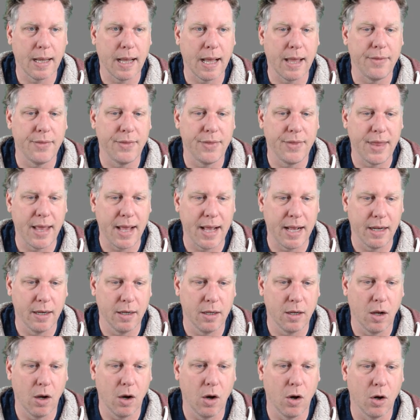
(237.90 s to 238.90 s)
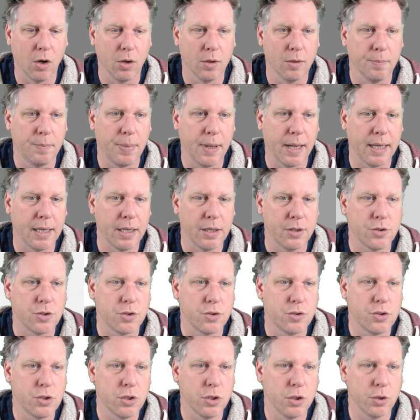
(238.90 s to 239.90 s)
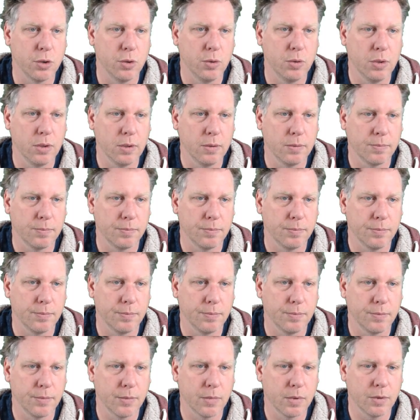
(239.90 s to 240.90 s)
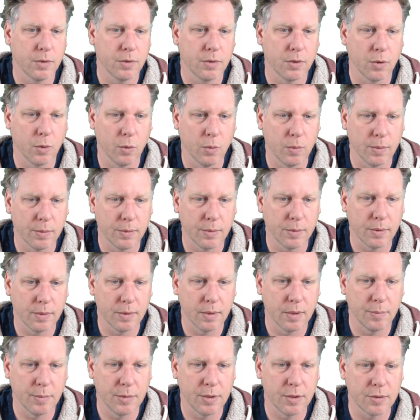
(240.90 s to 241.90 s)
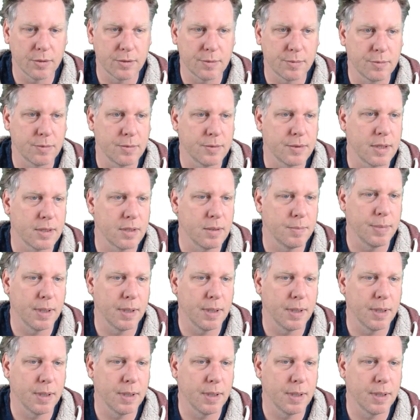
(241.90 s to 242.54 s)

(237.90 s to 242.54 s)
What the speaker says: And then on page 2, let me just set the